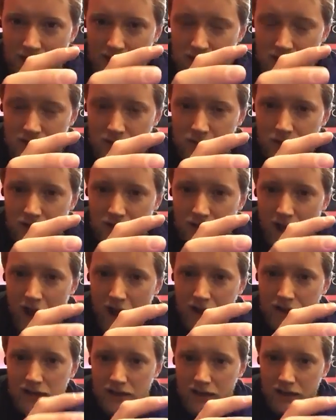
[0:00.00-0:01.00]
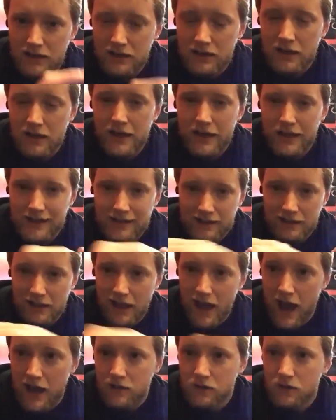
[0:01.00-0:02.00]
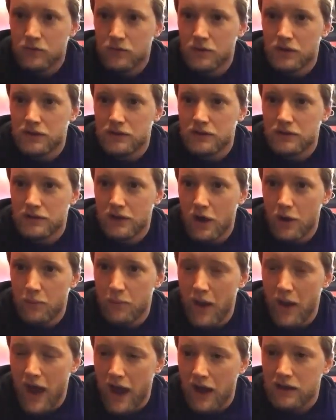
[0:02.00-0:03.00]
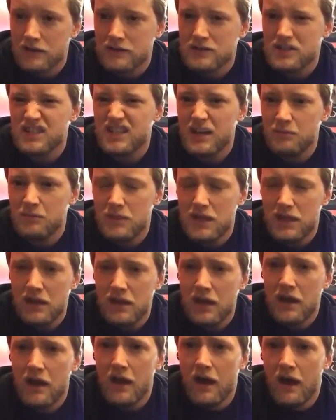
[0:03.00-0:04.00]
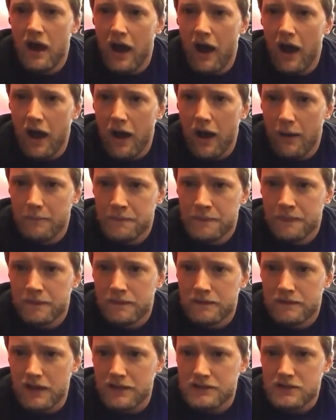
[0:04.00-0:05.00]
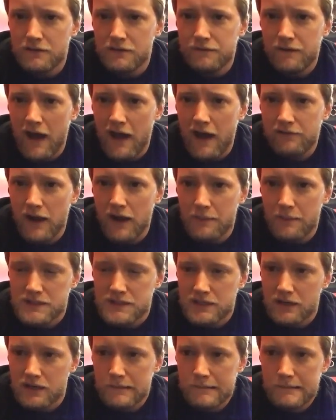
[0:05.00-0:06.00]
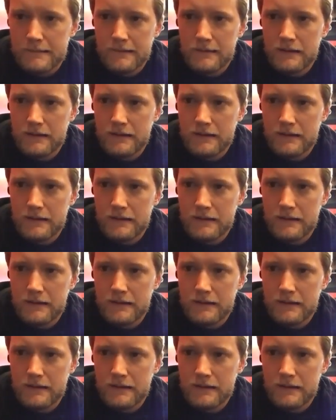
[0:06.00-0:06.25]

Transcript: They should be locked in, in line with your low back. Just give me, um, yeah, let's go five reps here.